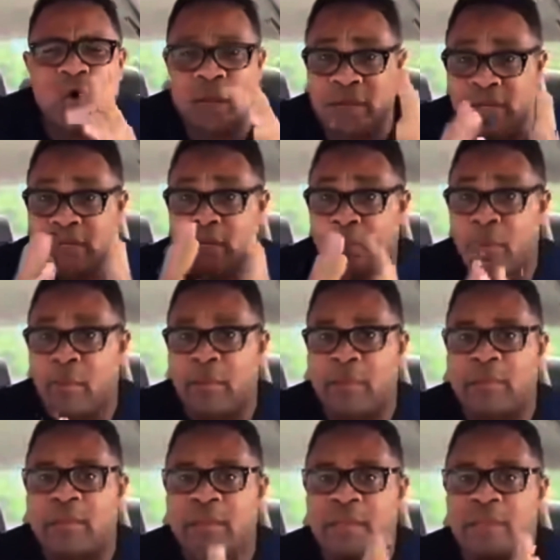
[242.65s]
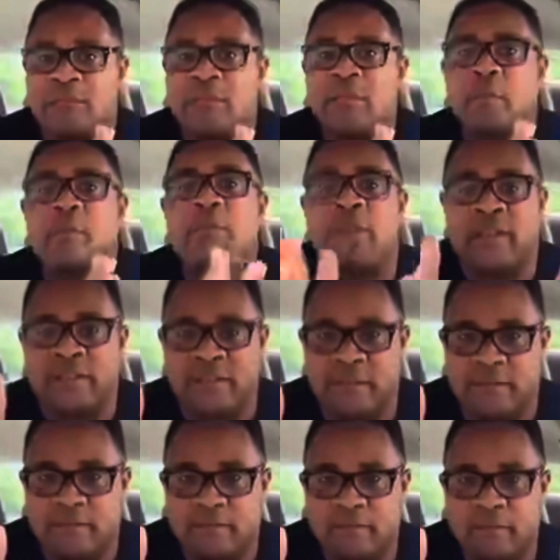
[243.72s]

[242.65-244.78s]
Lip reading: or in this problem is poverty.